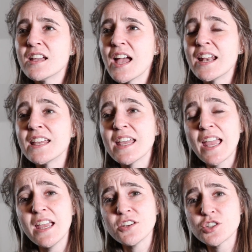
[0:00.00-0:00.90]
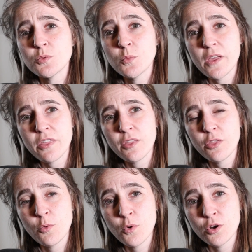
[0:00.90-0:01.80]
and engage with
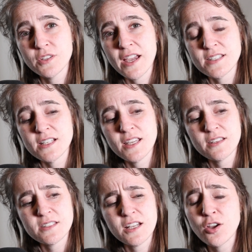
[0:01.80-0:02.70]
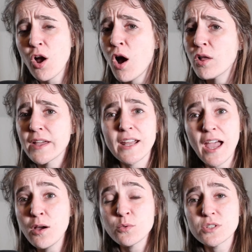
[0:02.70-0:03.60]
the world as it is and call it
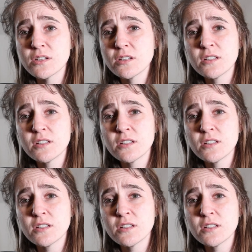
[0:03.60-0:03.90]
out.